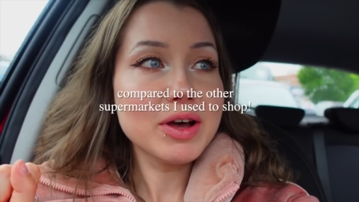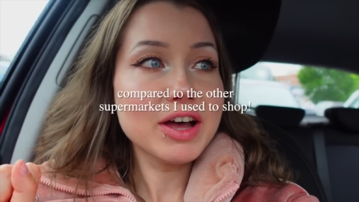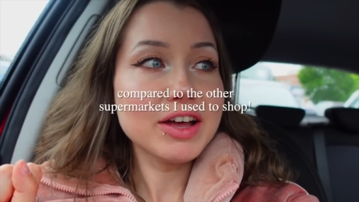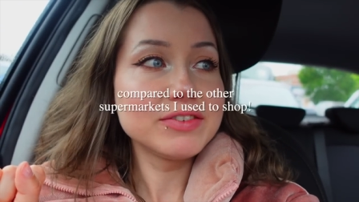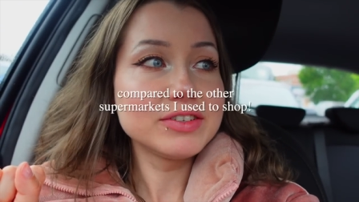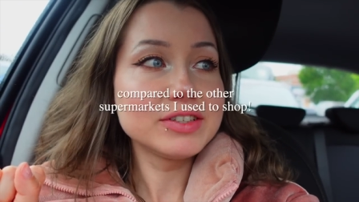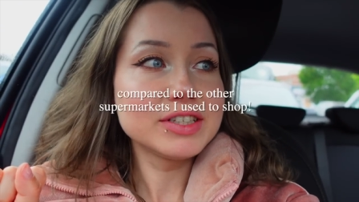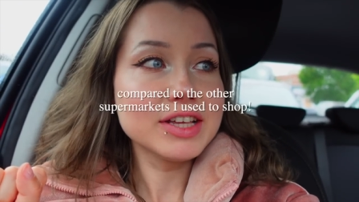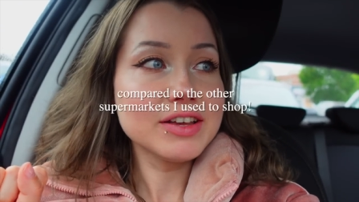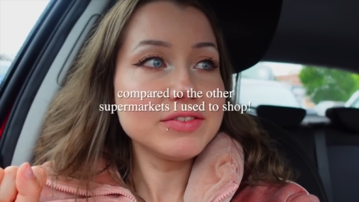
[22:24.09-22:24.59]

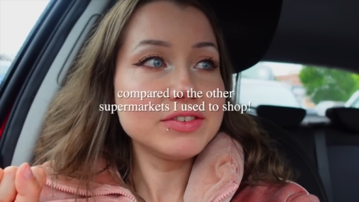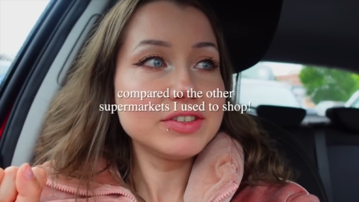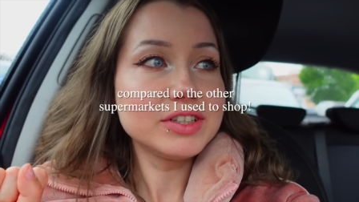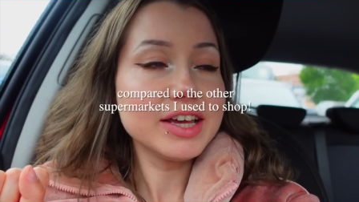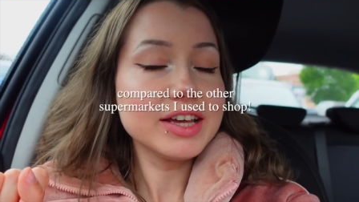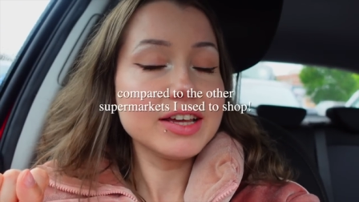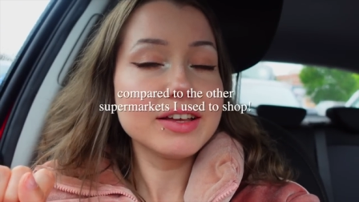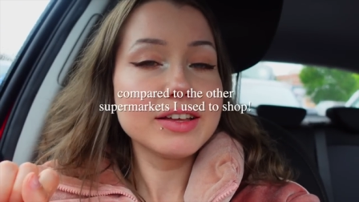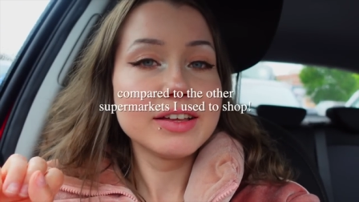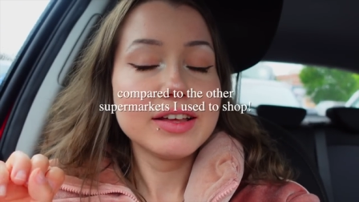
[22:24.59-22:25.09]
I've saved
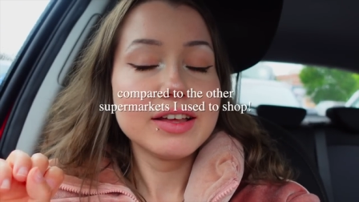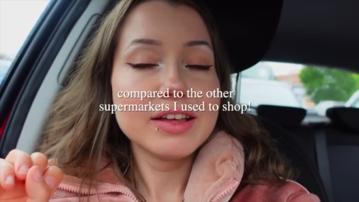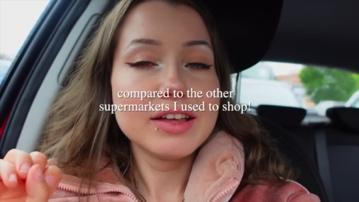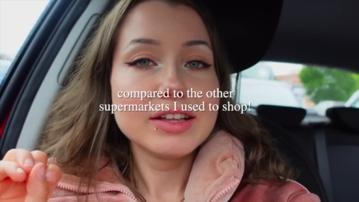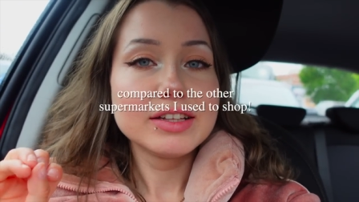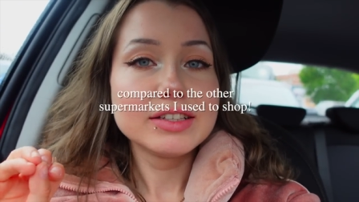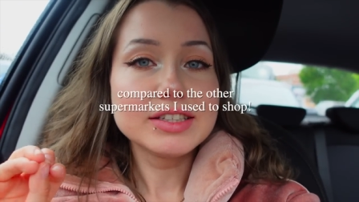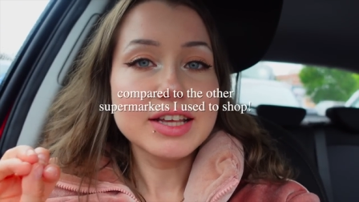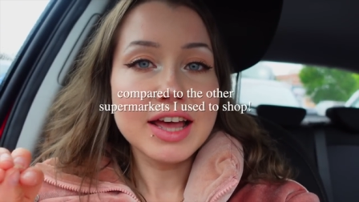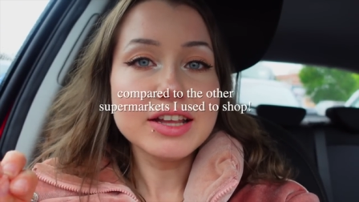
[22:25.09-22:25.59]
like
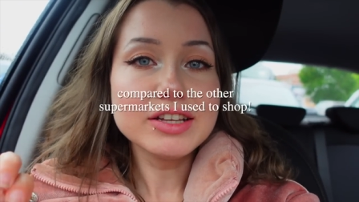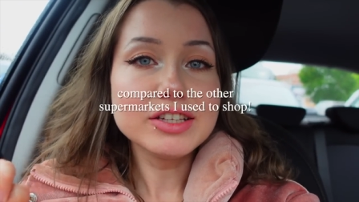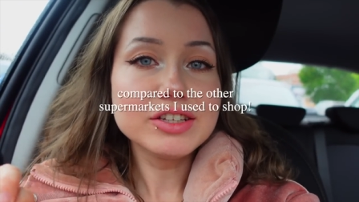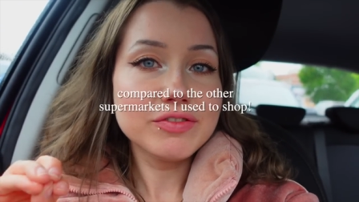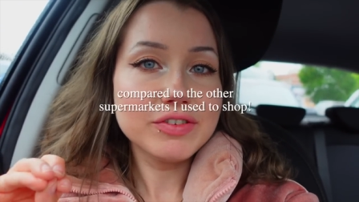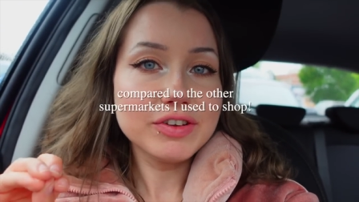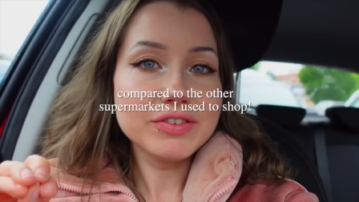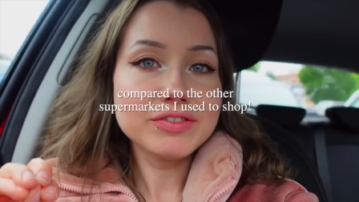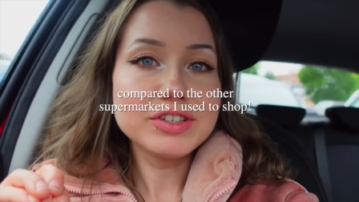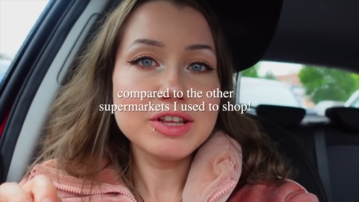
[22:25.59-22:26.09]
10 to
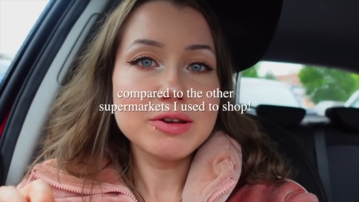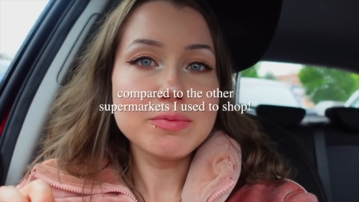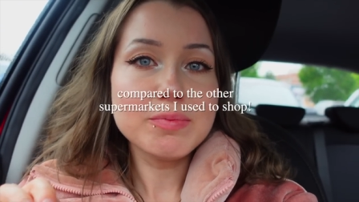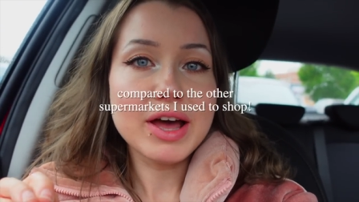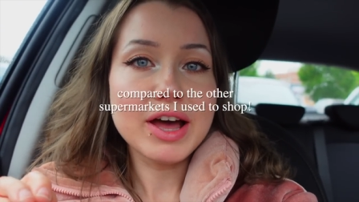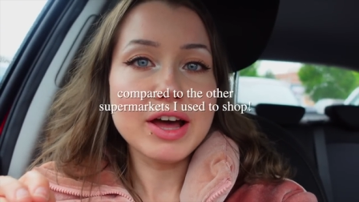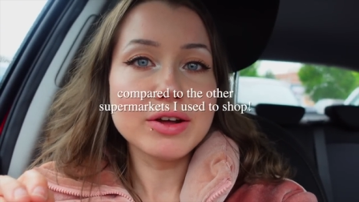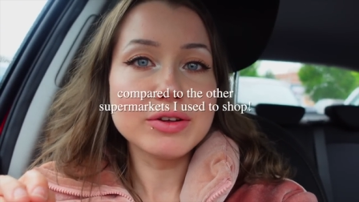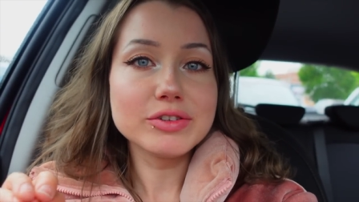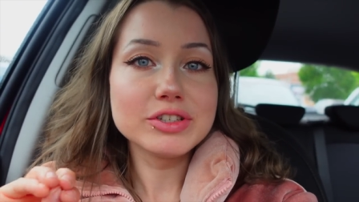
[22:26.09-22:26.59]
15
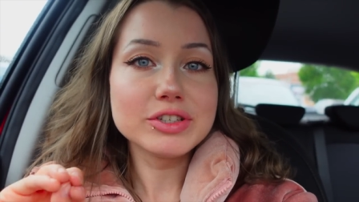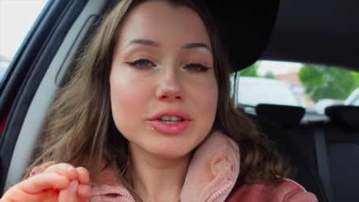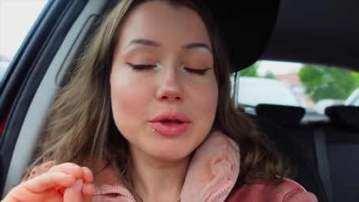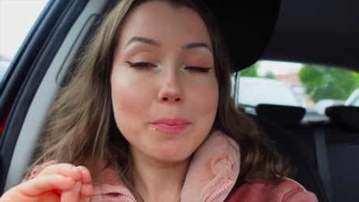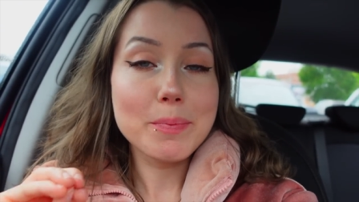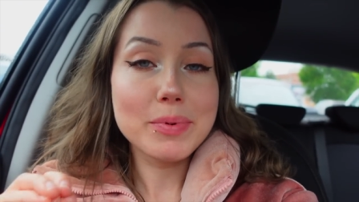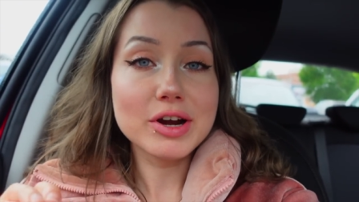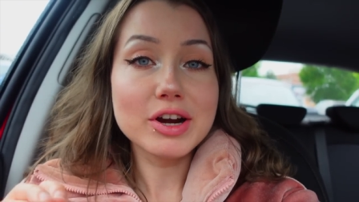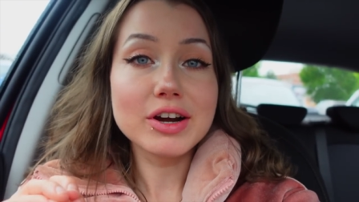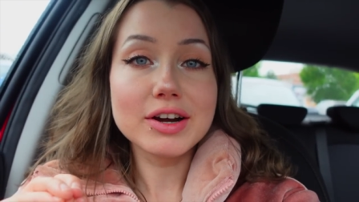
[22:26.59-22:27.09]
pounds
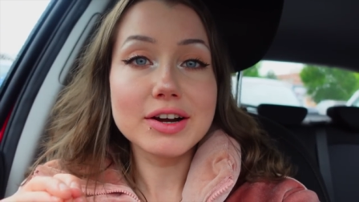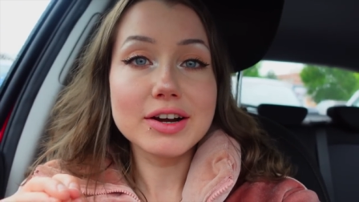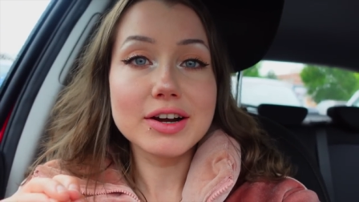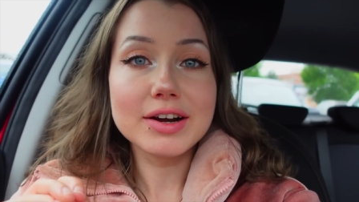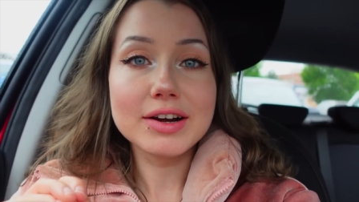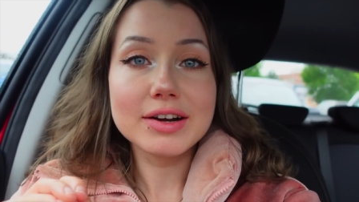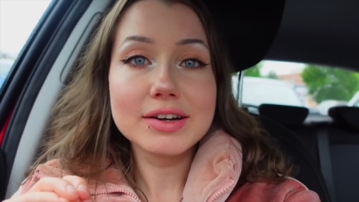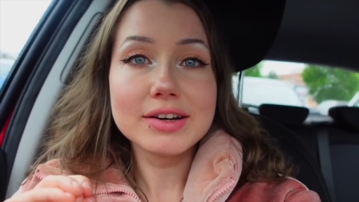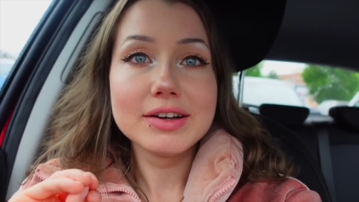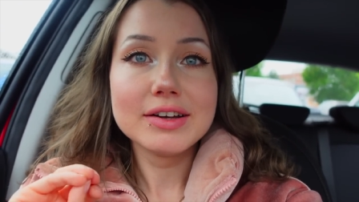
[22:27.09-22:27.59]

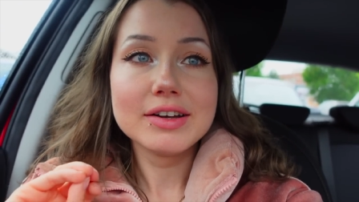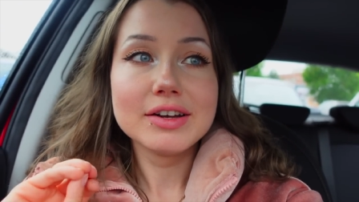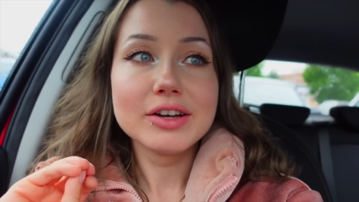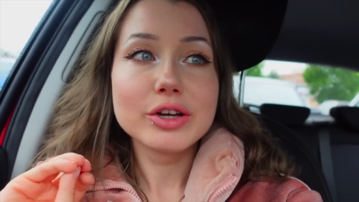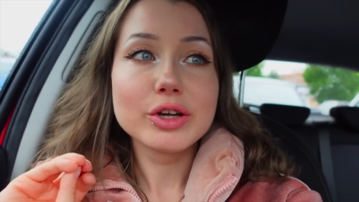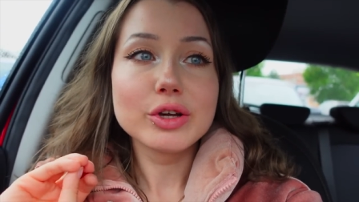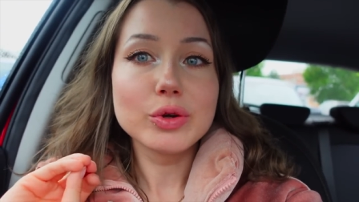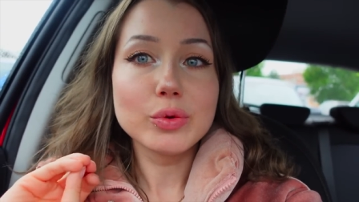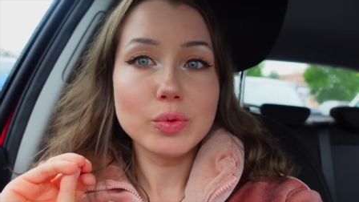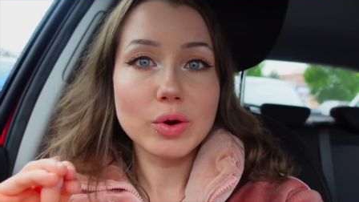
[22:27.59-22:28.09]
per
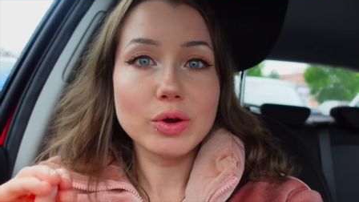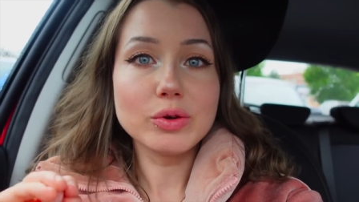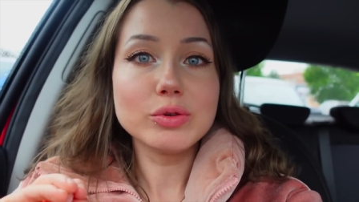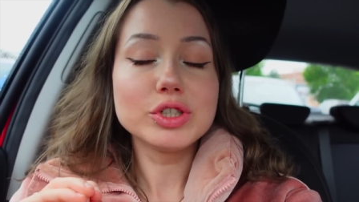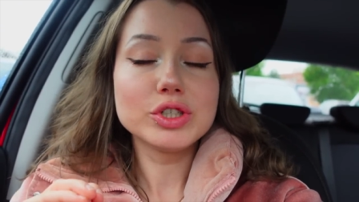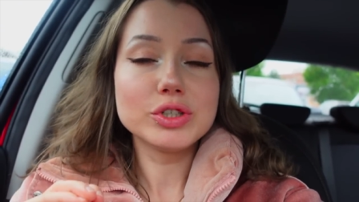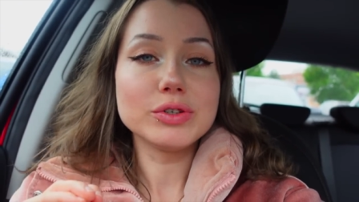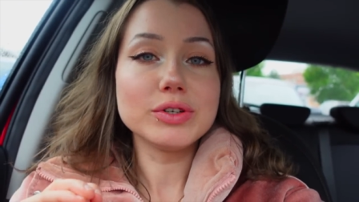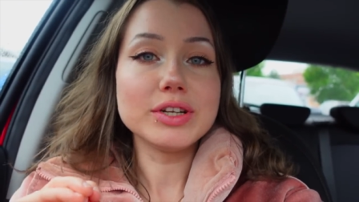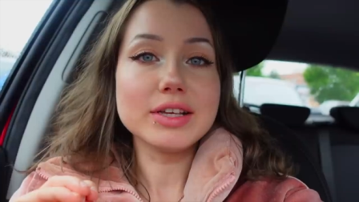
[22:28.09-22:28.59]

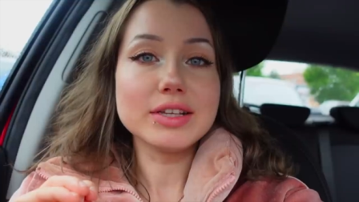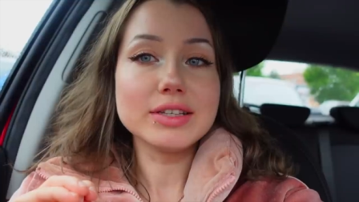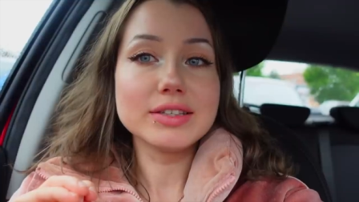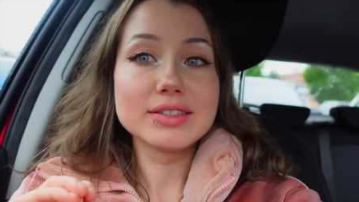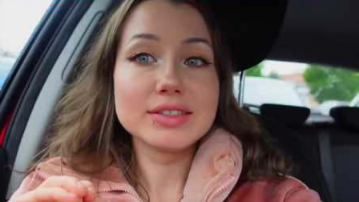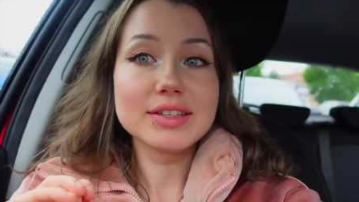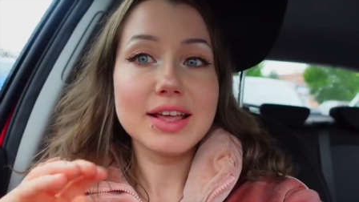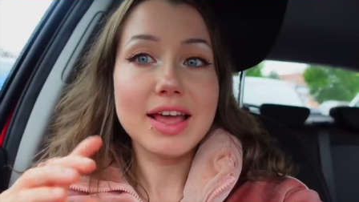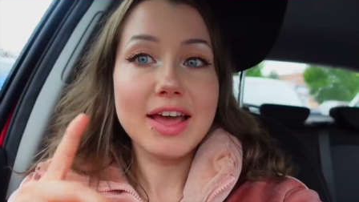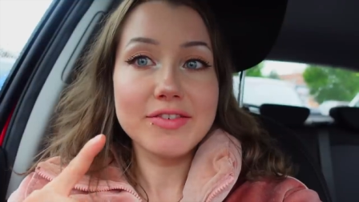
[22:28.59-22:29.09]

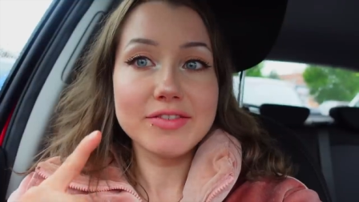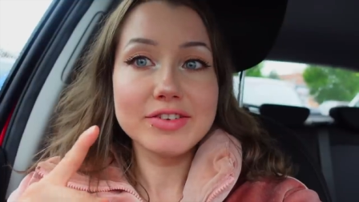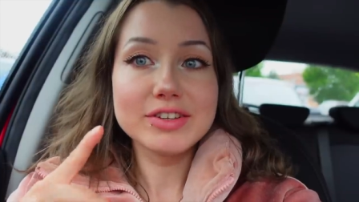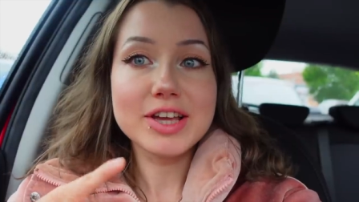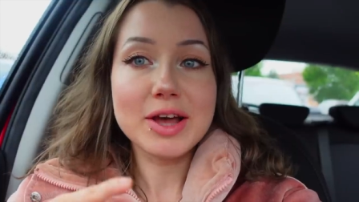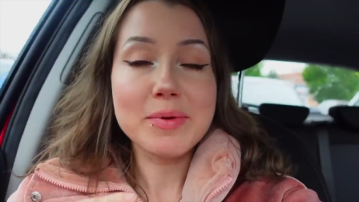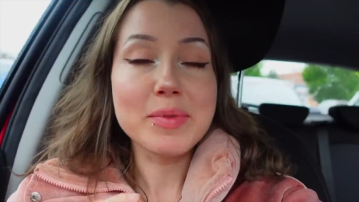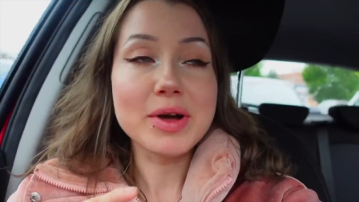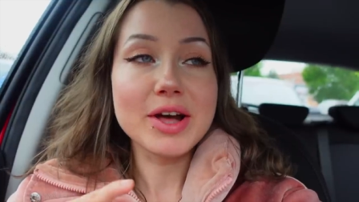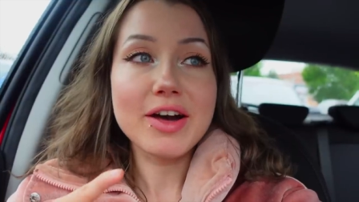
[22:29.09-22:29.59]
groceries every
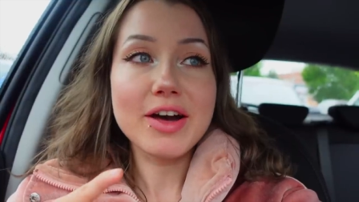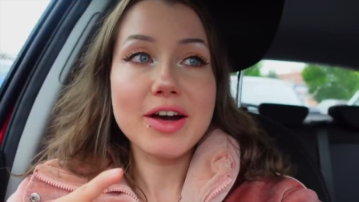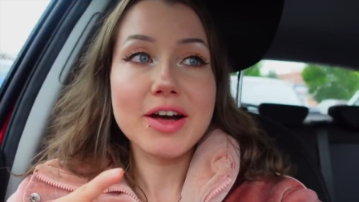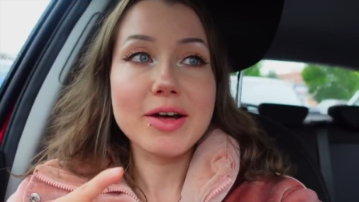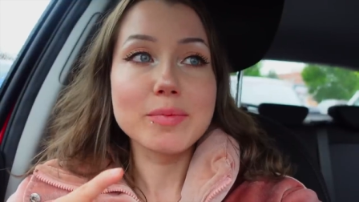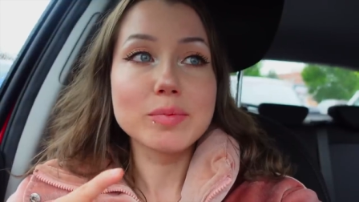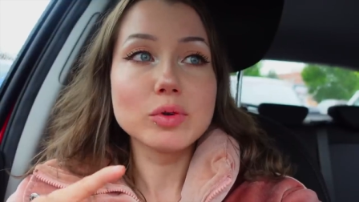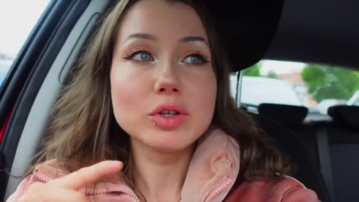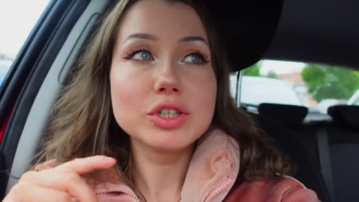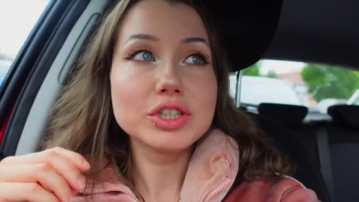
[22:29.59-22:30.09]
time I
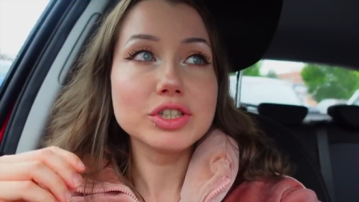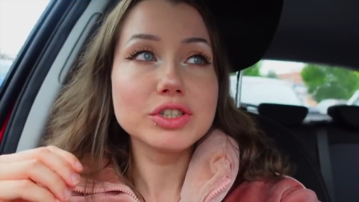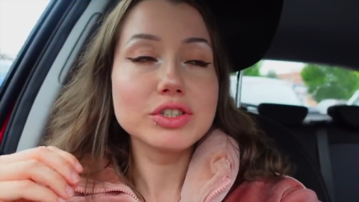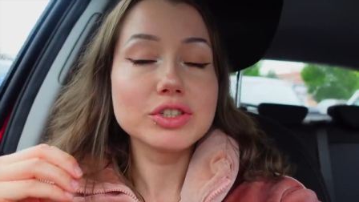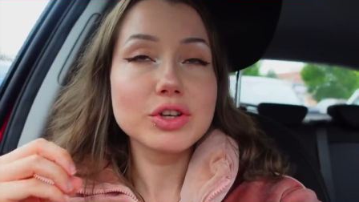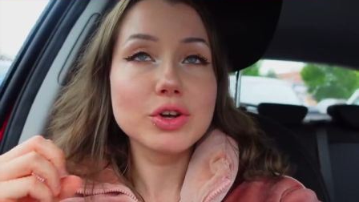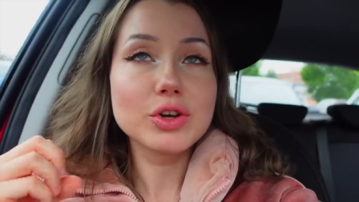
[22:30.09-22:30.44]
come, which is